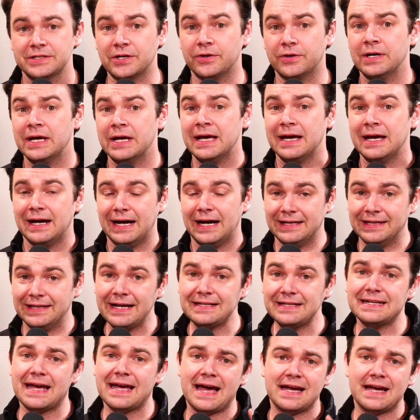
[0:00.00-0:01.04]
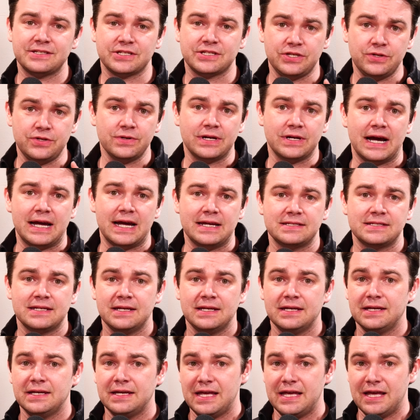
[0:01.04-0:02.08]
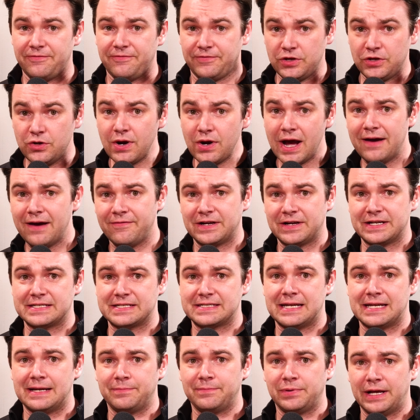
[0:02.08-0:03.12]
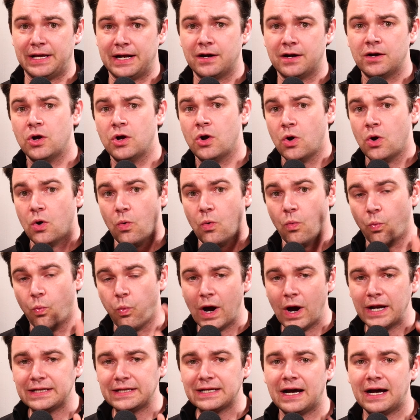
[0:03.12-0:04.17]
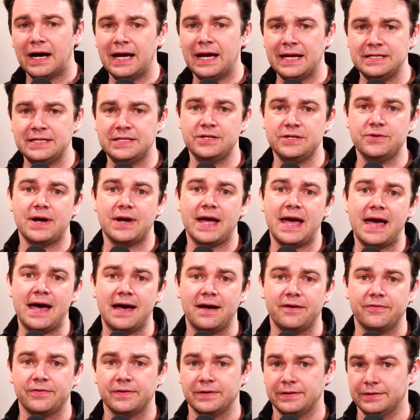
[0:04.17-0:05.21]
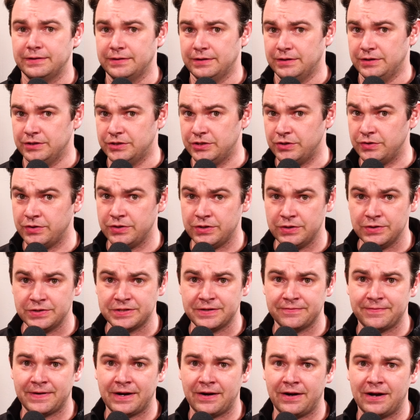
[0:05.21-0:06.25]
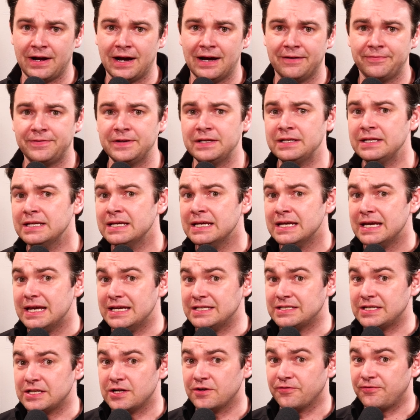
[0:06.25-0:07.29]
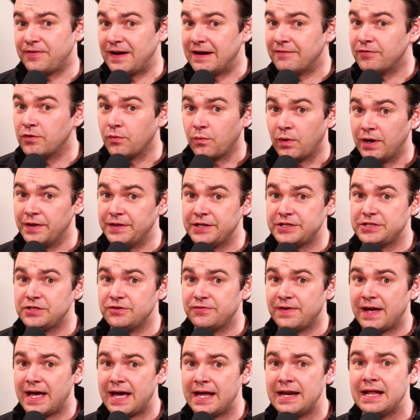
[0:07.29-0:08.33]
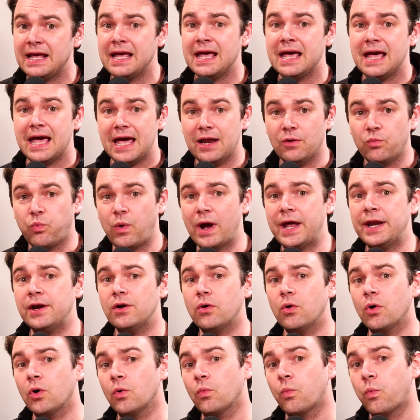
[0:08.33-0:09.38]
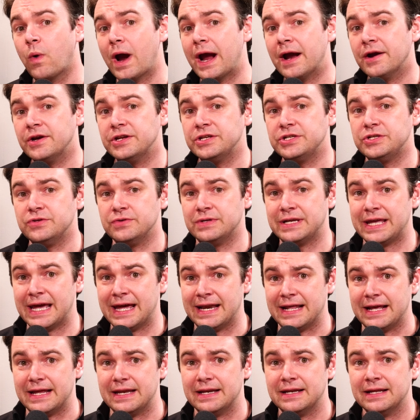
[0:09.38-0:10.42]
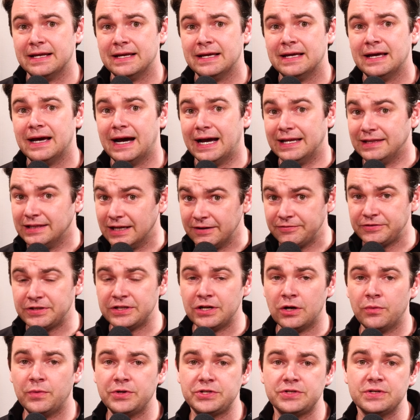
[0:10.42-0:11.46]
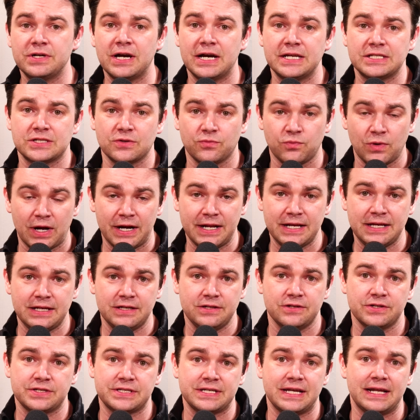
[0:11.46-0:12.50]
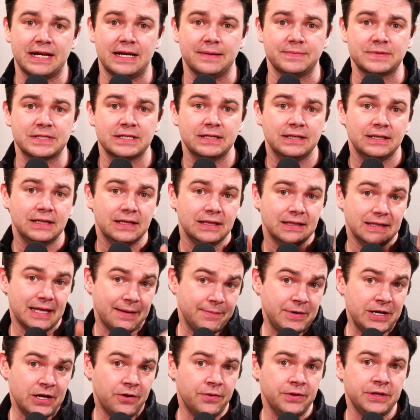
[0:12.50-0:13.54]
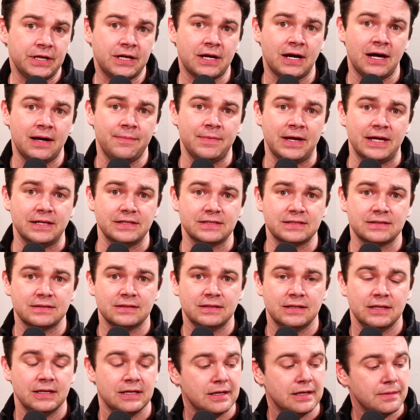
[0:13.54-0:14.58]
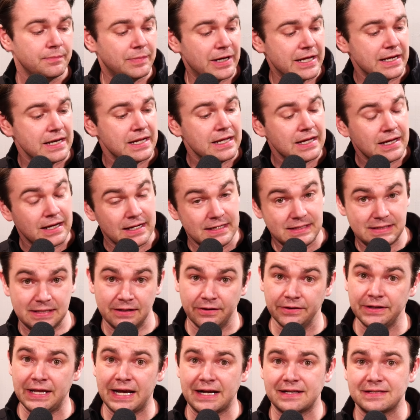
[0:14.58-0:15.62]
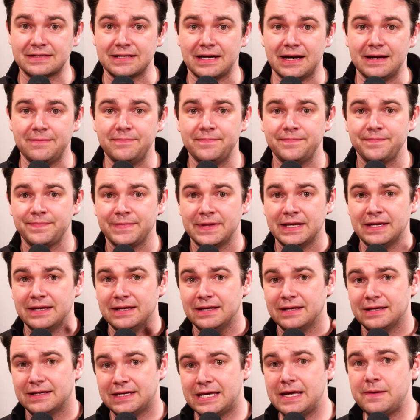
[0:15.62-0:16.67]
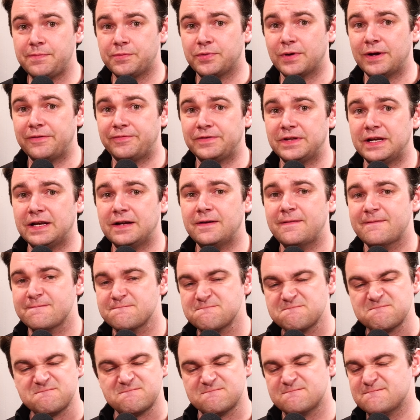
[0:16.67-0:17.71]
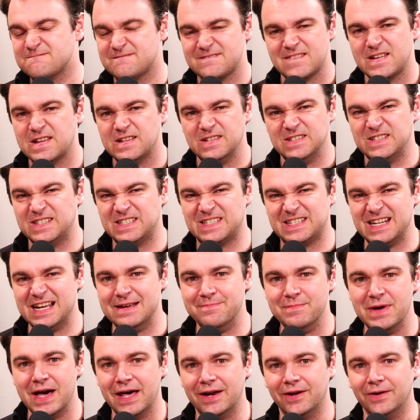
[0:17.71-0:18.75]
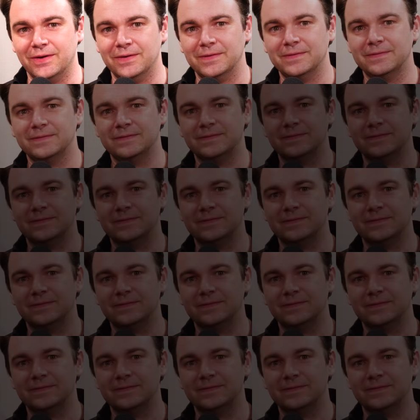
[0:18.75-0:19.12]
So I'd like to ask you guys, if you have a cassette player, what kind do you have? Do you use it very often? Is it your favorite one that you've had? And when or where did you get it? I'd love to know what you guys are running in your setups. Let me know in the comments. But until next time, keep thrifting and stay metal.